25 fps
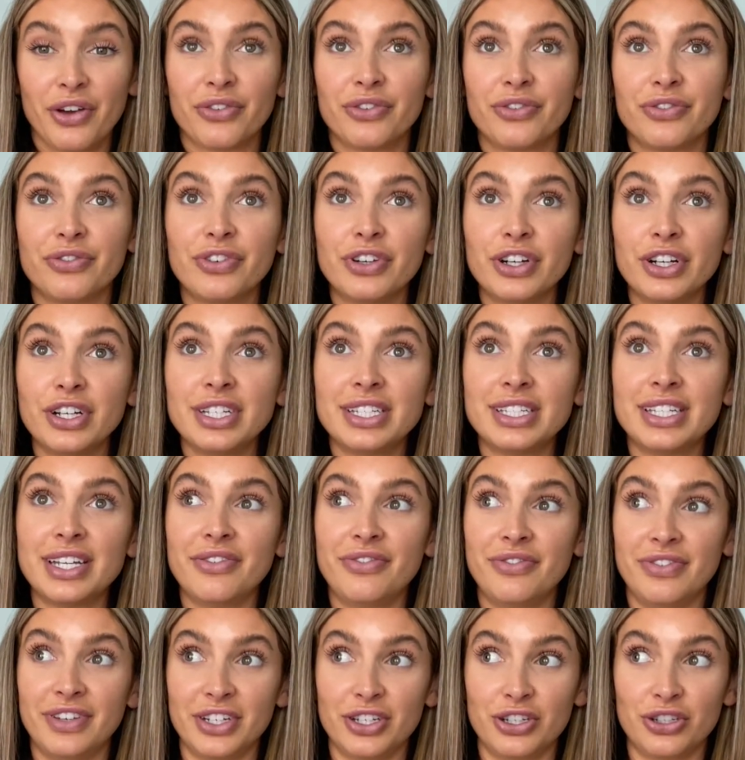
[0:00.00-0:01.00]
first
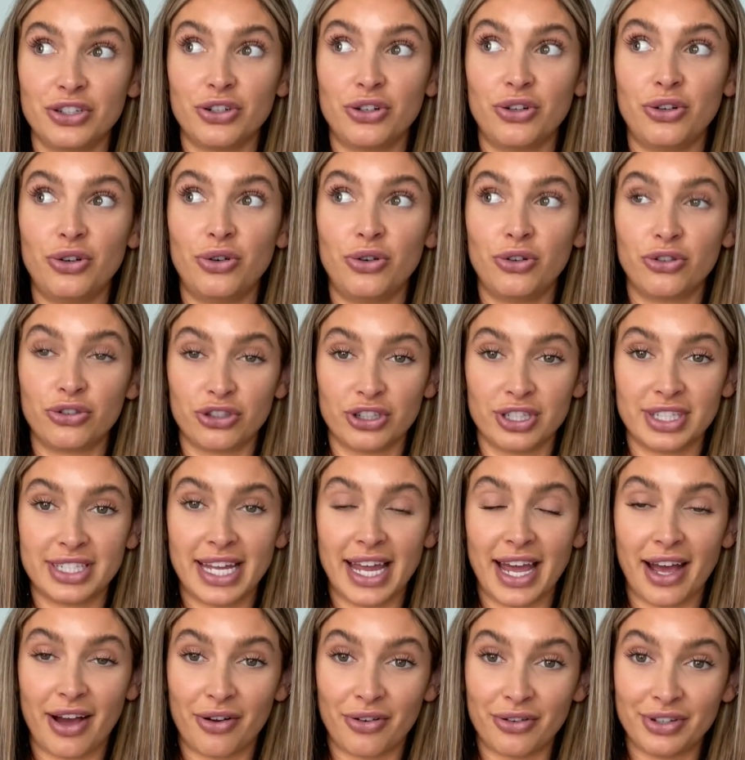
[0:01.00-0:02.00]
official
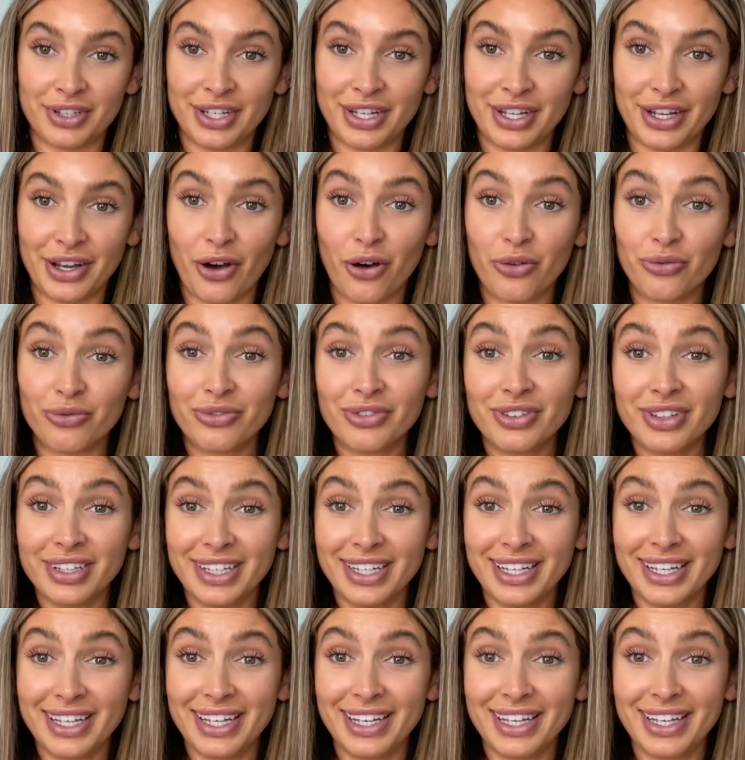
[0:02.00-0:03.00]
ultrasound to
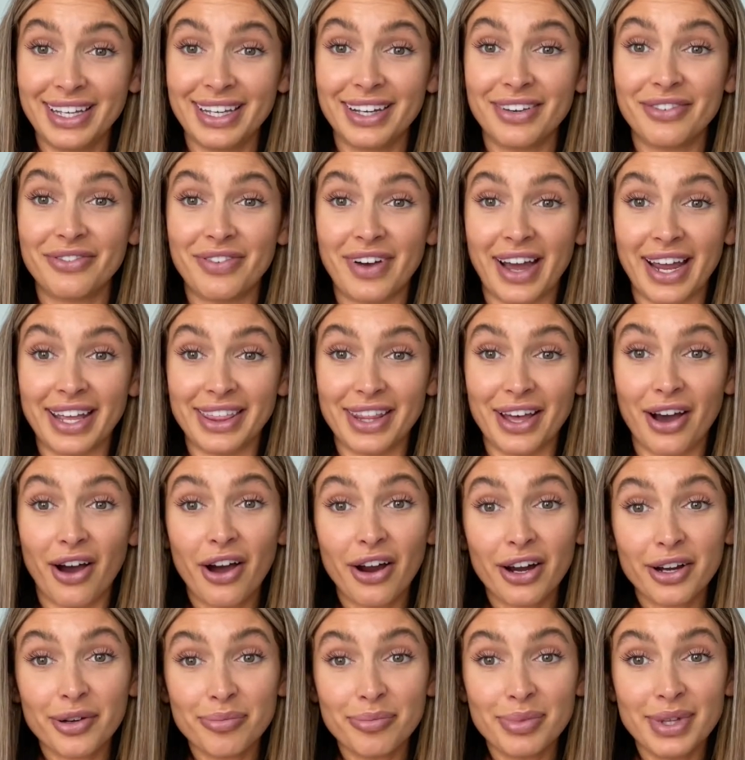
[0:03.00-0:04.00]
hopefully find the
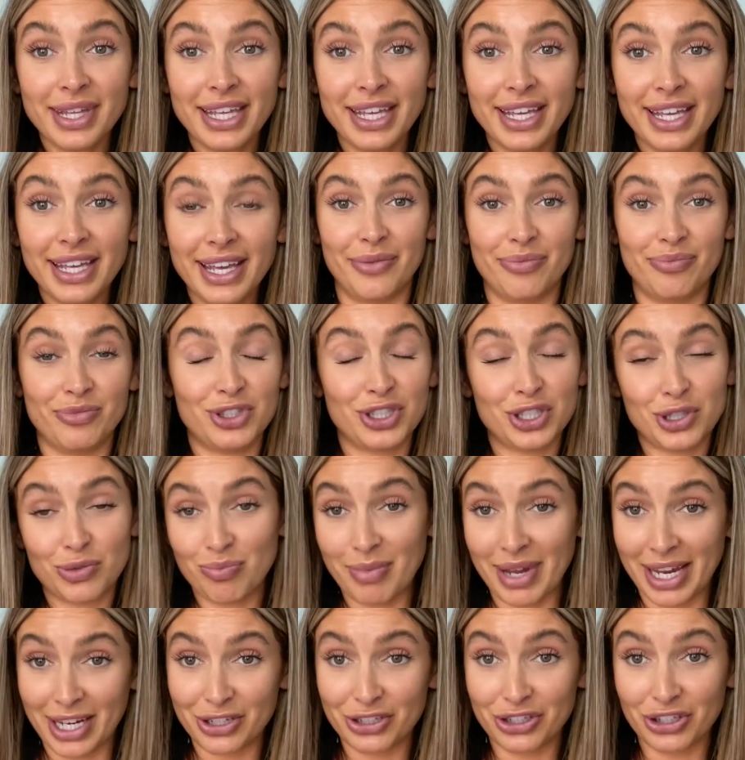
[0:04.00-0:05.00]
heartbeat, just
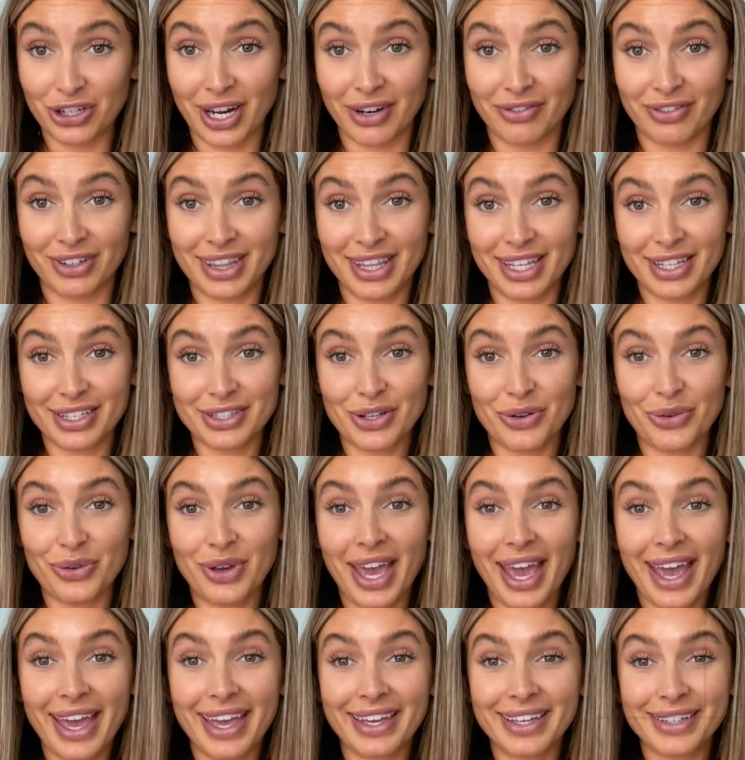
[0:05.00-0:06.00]
make sure everything's
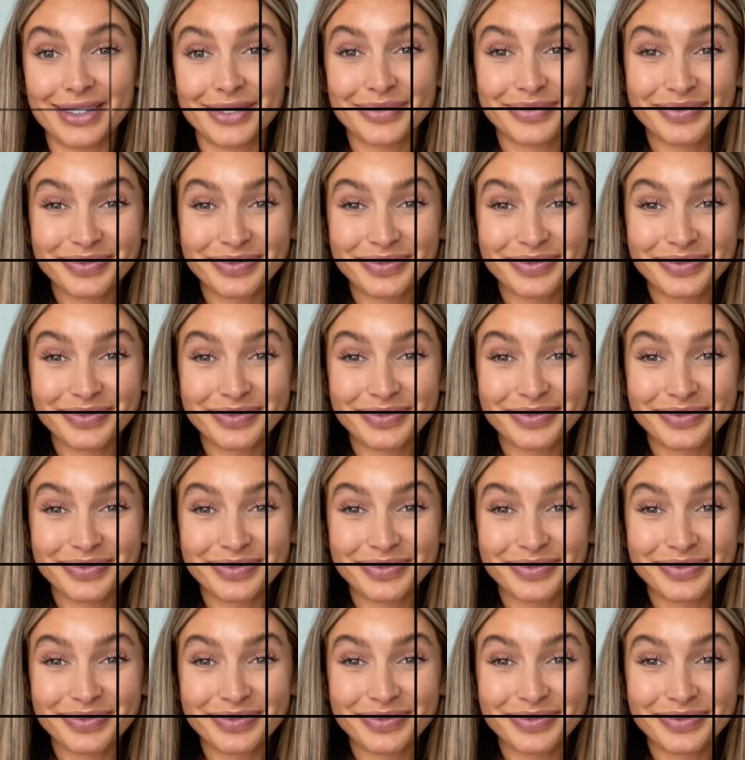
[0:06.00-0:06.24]
okay.